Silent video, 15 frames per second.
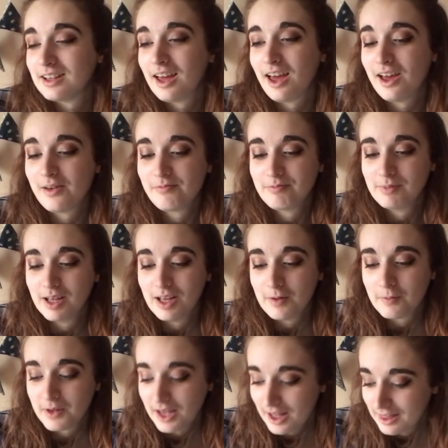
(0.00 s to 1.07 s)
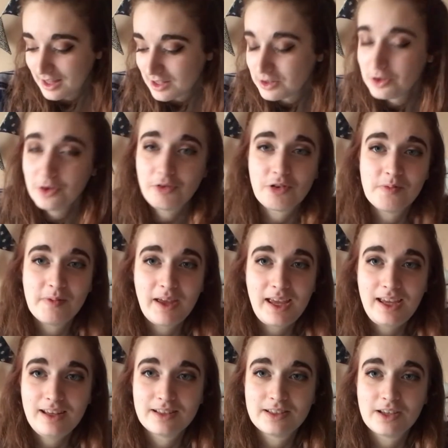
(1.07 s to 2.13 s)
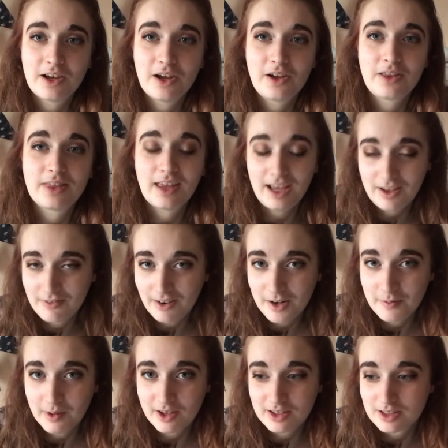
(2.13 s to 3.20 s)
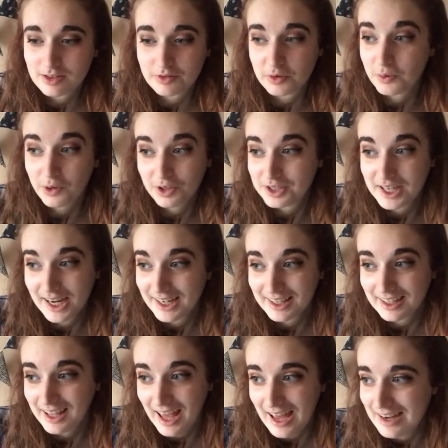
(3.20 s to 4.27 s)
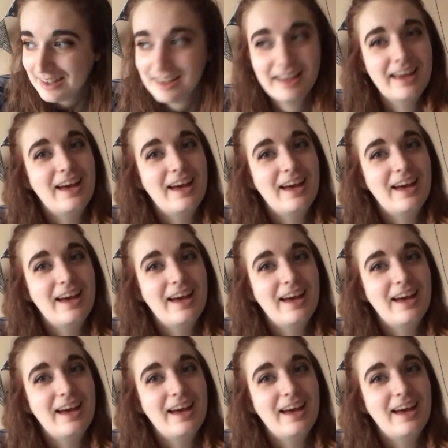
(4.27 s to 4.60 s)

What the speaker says: But yeah, that's all from me, so thank you very much for watching again,